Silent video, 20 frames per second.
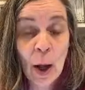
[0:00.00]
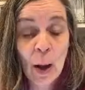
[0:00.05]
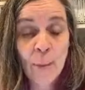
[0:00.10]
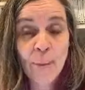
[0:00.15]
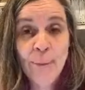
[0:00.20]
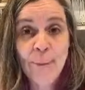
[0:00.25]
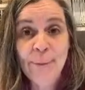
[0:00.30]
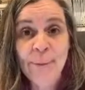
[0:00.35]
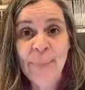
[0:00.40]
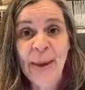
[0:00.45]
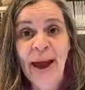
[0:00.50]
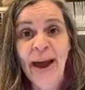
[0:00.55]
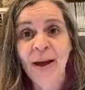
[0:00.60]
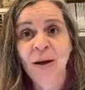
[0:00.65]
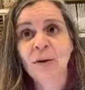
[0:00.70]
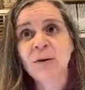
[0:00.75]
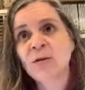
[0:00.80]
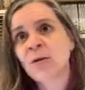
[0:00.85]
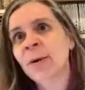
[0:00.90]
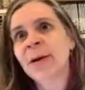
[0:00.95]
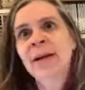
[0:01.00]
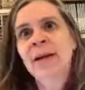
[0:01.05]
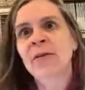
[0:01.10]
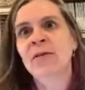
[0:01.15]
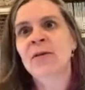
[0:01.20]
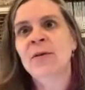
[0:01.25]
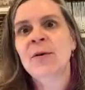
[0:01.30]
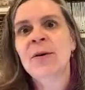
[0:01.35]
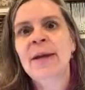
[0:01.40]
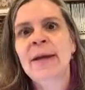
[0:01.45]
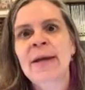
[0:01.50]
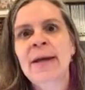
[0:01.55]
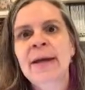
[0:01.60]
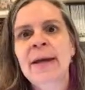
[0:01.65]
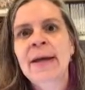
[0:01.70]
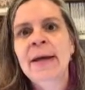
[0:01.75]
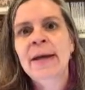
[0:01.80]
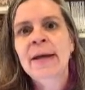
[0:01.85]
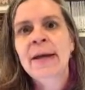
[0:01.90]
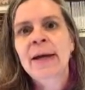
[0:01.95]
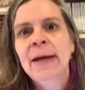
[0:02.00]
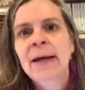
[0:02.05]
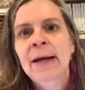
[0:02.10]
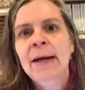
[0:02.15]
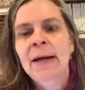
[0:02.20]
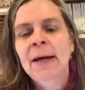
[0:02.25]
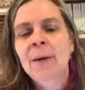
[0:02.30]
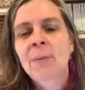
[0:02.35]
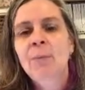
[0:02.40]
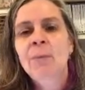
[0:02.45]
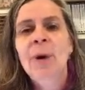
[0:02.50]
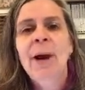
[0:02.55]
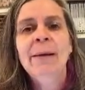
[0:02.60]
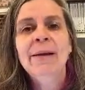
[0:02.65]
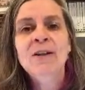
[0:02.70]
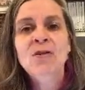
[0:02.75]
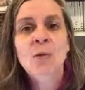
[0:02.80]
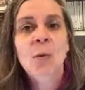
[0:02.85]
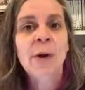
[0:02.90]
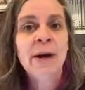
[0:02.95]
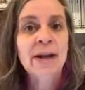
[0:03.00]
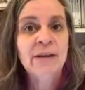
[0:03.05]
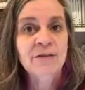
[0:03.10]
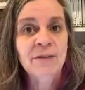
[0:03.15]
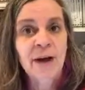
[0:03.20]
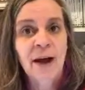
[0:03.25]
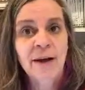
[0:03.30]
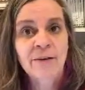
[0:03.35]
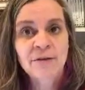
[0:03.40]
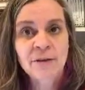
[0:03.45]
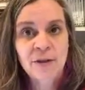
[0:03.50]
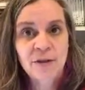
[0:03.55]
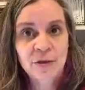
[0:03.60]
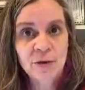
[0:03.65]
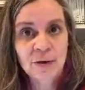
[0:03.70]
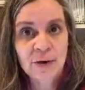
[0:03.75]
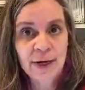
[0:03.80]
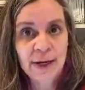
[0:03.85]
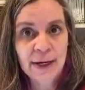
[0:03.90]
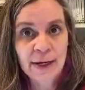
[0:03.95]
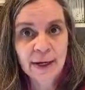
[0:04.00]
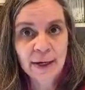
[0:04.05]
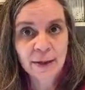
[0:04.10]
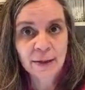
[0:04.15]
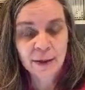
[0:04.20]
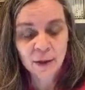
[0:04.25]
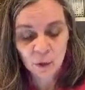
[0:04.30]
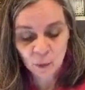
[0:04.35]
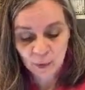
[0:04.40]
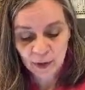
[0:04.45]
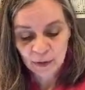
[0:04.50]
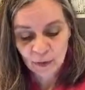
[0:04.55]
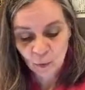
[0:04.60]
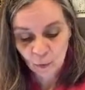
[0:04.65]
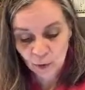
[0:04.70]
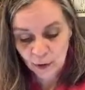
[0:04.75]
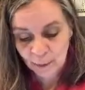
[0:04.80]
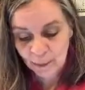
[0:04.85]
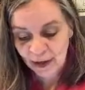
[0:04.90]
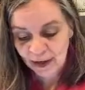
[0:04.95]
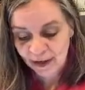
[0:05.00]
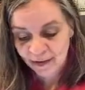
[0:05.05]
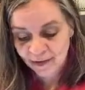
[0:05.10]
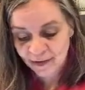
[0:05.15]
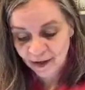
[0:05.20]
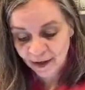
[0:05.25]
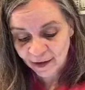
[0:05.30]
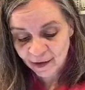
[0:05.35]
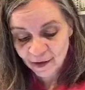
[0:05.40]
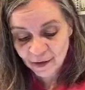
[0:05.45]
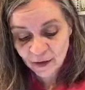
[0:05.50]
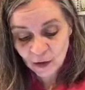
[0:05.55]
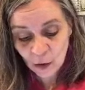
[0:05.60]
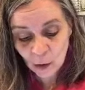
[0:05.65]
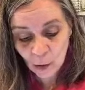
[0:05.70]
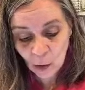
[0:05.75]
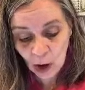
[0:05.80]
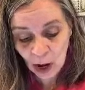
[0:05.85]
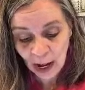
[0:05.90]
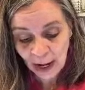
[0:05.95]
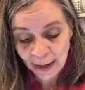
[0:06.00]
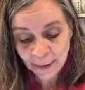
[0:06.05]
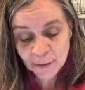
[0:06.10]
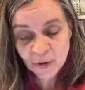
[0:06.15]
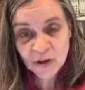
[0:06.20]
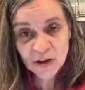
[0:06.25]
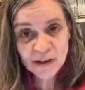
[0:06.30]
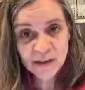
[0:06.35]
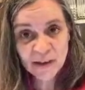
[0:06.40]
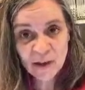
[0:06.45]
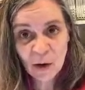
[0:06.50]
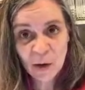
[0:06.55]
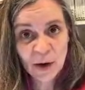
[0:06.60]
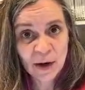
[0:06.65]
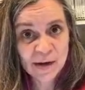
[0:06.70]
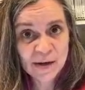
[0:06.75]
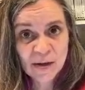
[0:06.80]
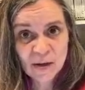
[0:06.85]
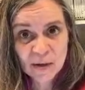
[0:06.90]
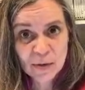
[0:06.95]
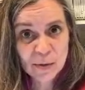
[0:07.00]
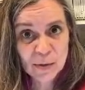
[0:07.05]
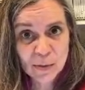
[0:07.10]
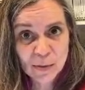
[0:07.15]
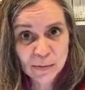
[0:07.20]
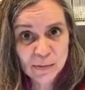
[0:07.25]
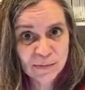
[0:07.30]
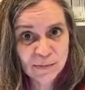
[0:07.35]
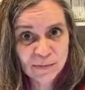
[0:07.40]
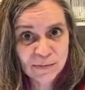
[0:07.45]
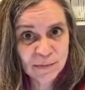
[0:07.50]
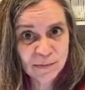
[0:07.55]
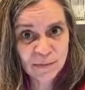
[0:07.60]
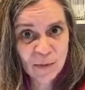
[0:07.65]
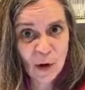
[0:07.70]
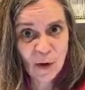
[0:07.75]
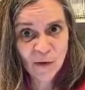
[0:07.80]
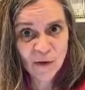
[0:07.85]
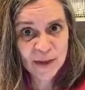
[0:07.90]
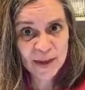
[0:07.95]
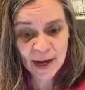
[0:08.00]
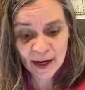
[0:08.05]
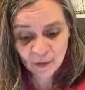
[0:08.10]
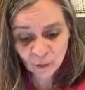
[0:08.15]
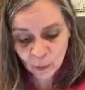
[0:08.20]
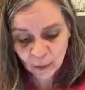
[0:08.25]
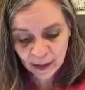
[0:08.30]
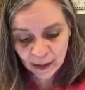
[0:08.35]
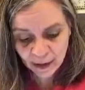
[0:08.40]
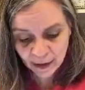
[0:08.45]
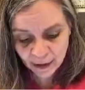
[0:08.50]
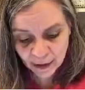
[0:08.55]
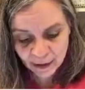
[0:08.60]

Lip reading: about, do I need 30? Probably 25 to 30 little wreath ornaments. So I'm just going to, over the next week,